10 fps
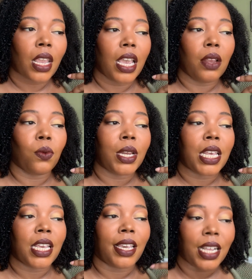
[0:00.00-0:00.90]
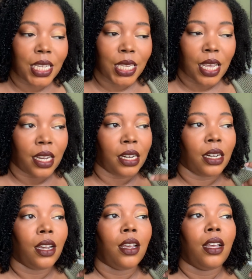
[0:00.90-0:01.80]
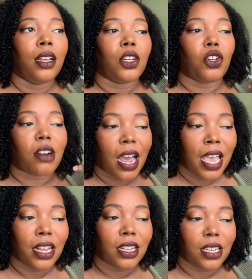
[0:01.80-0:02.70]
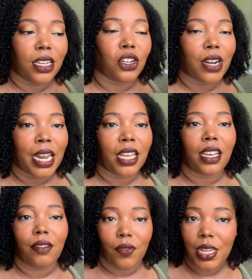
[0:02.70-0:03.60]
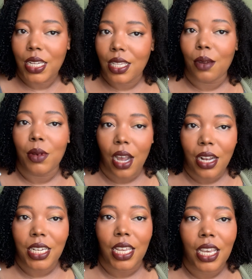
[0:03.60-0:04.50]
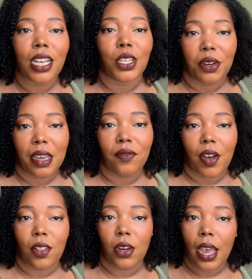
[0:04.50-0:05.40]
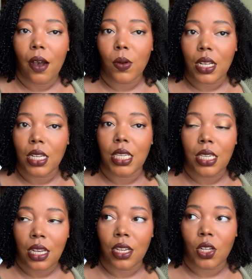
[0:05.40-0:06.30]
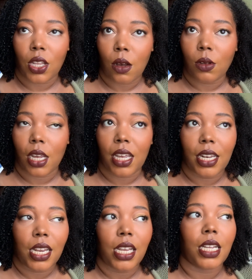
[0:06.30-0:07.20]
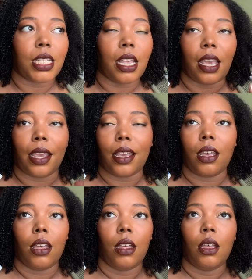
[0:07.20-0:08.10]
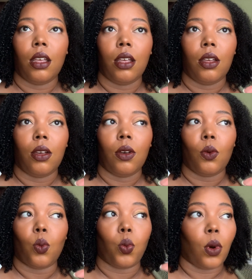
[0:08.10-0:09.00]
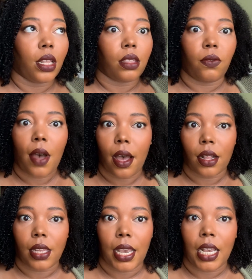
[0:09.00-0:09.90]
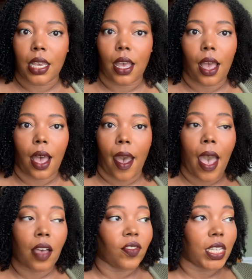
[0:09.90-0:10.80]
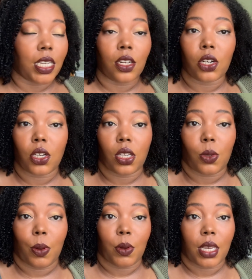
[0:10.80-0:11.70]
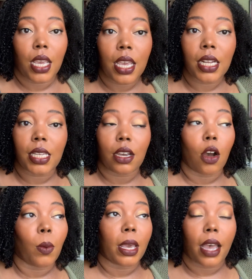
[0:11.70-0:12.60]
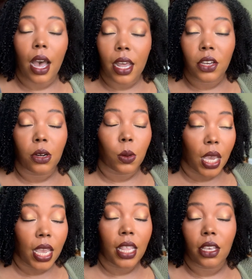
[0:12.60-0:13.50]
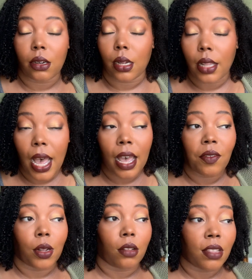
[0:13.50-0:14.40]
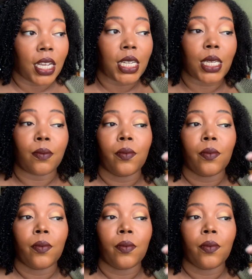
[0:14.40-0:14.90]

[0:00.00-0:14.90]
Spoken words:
And when he gets there, trying to convince them not to kick his grandfather out, he sees Lola and he is like, what the fuck? Like, I haven't seen her since we were kids. Like, oh my God, you're okay. Like, you're alive, all of this.